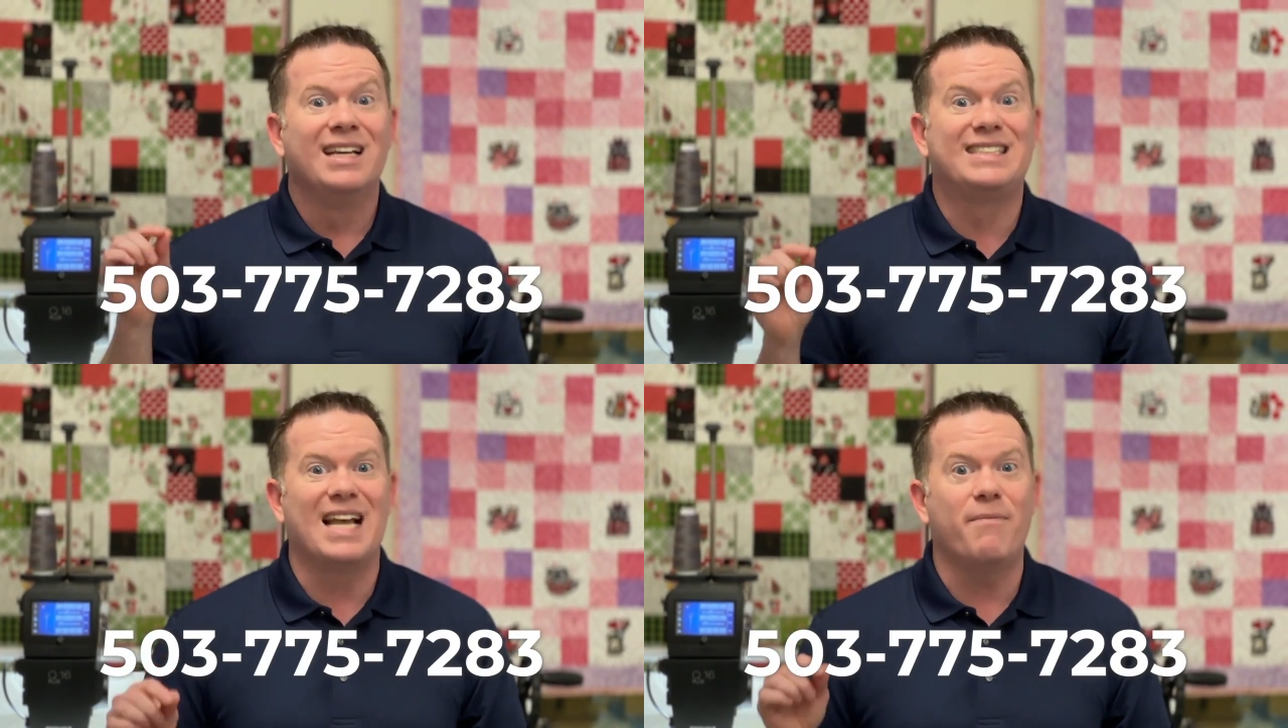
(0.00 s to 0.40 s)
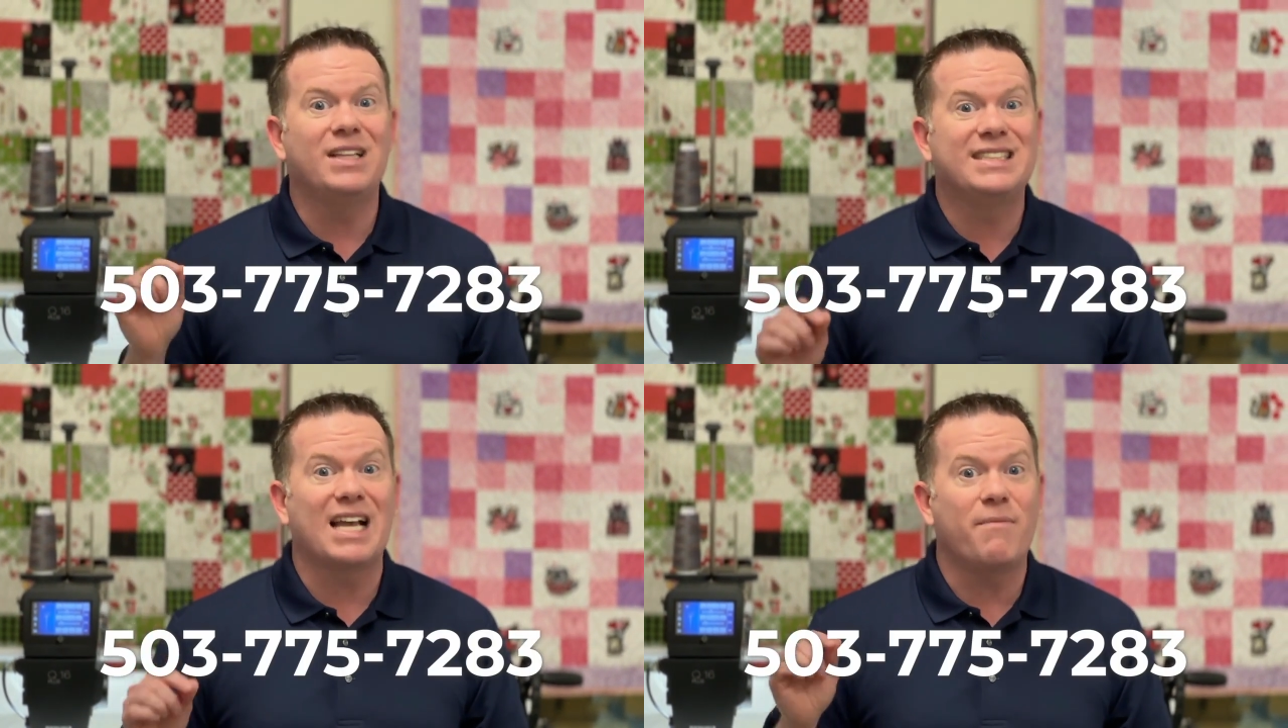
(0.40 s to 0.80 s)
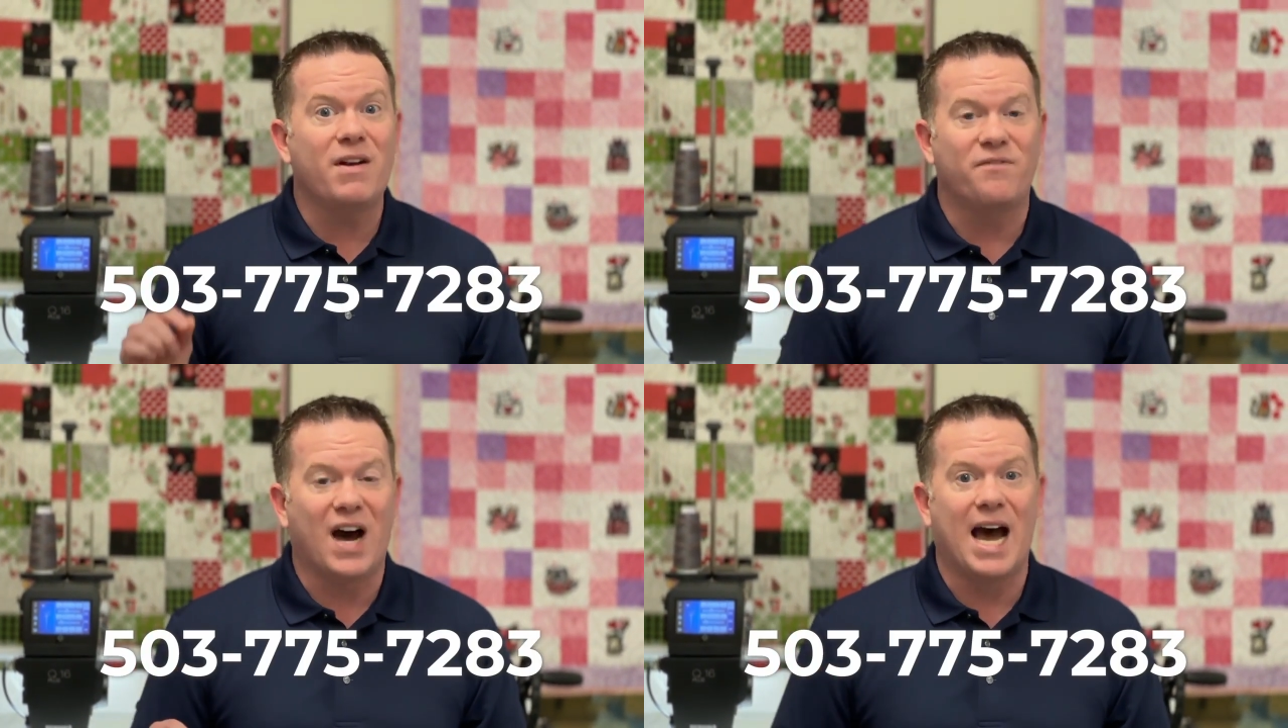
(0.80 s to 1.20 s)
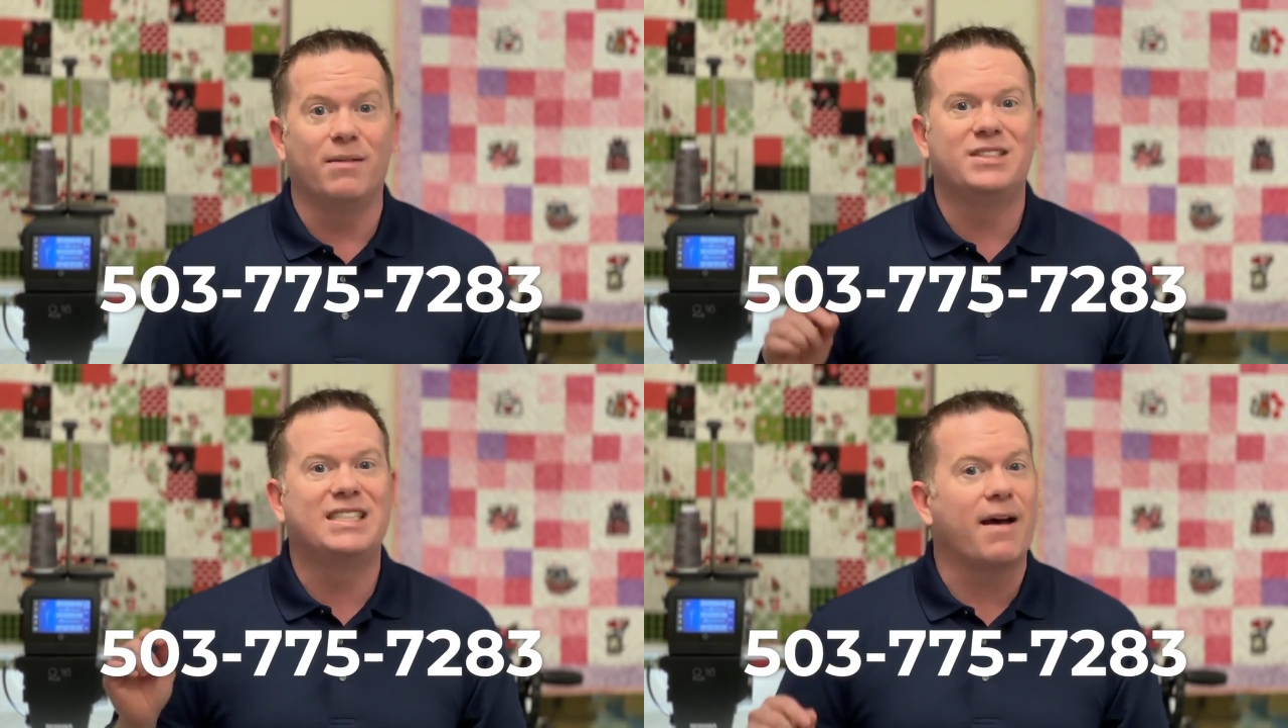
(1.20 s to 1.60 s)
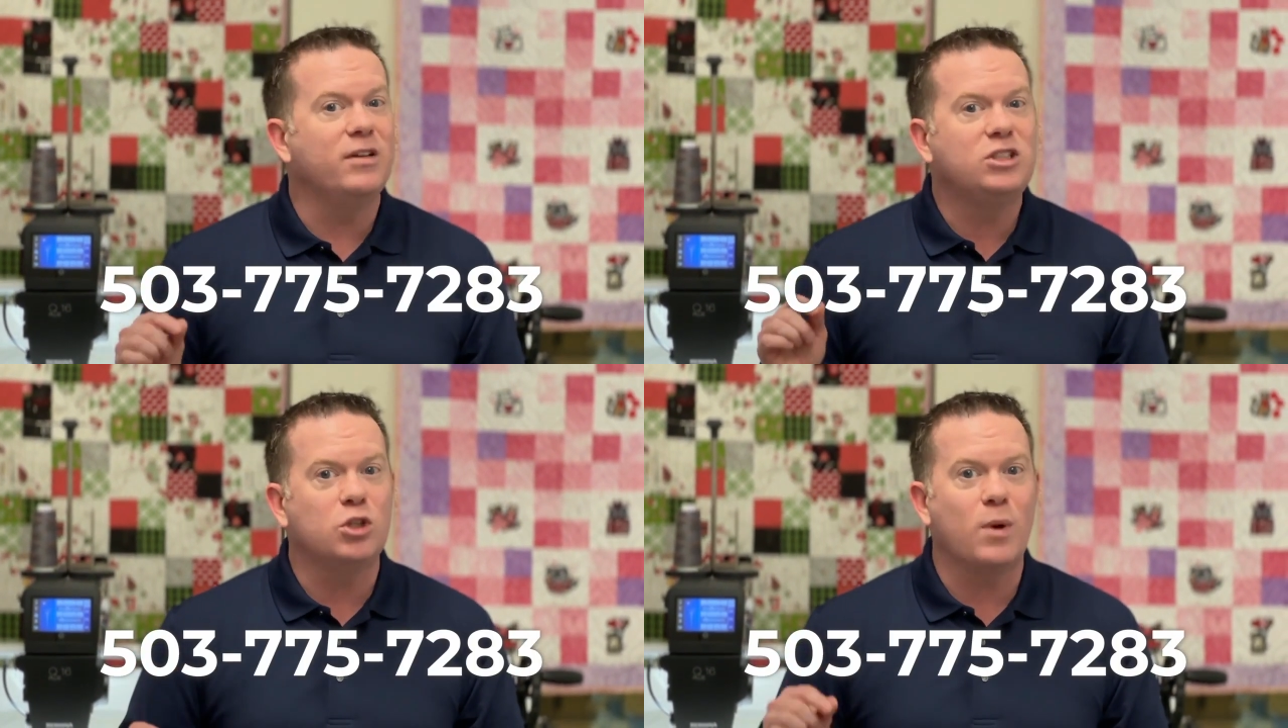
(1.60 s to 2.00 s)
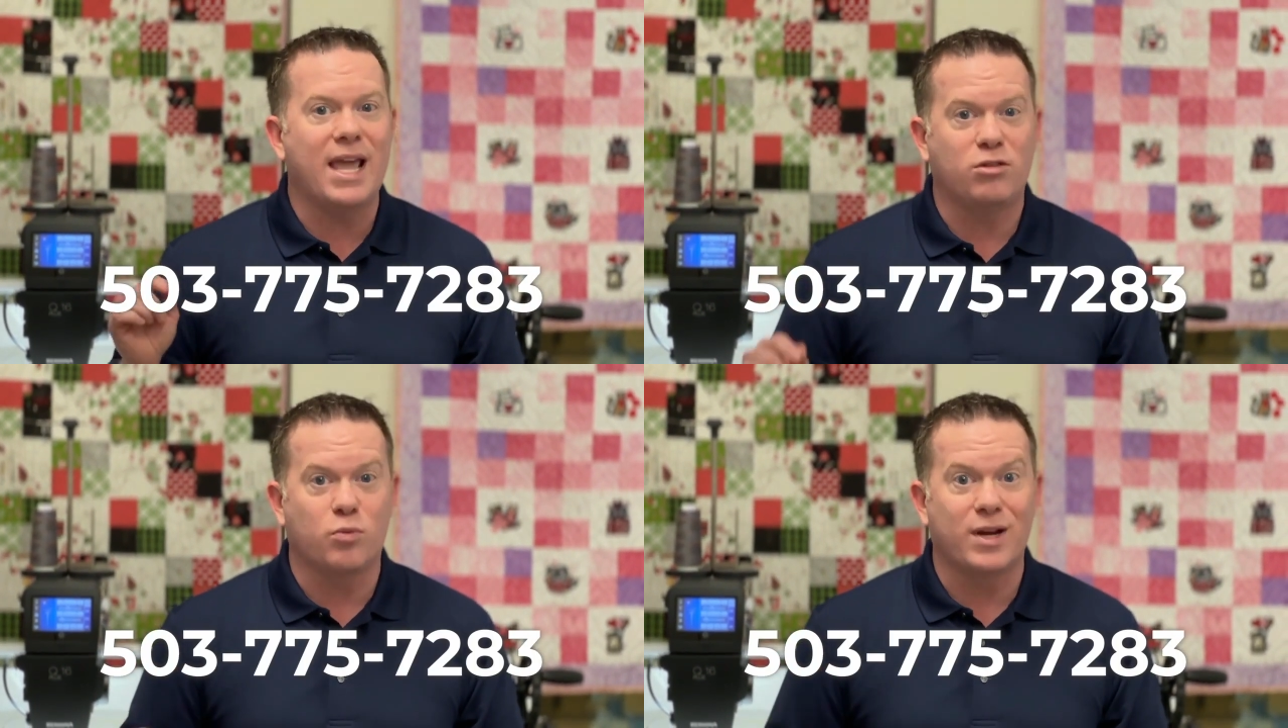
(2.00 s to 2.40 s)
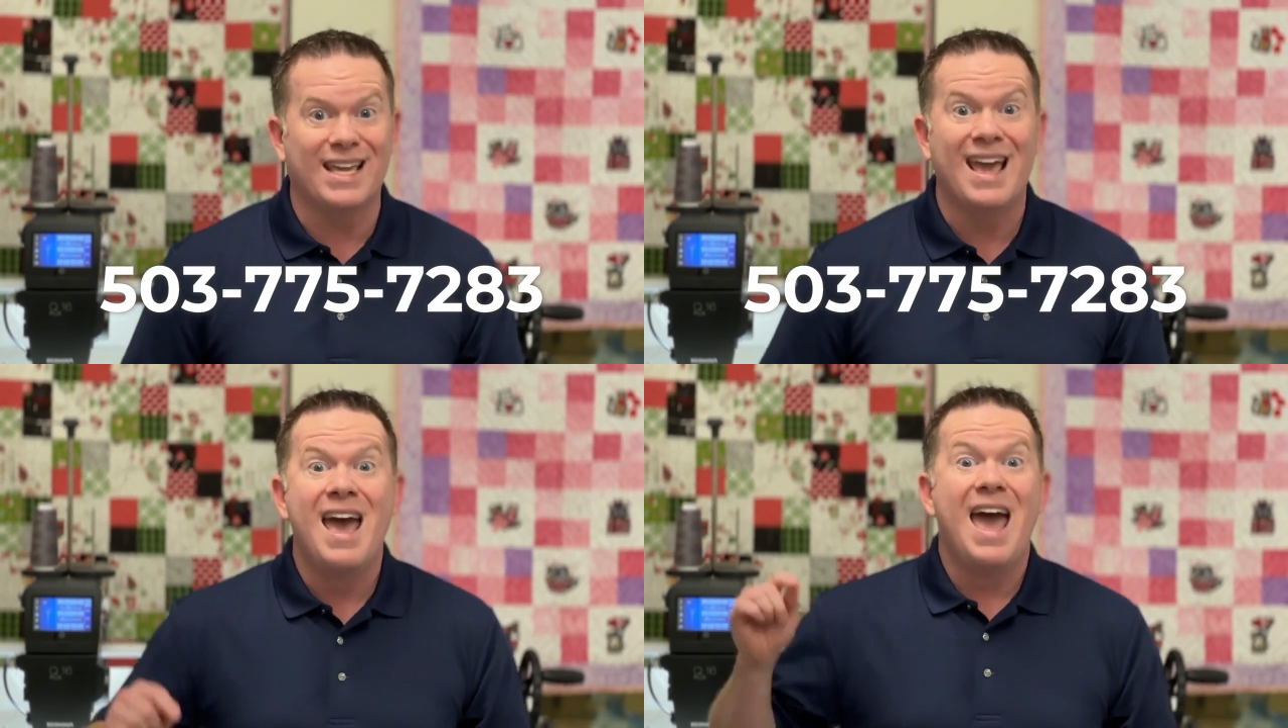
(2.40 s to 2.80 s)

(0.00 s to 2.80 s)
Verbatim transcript: 775 7283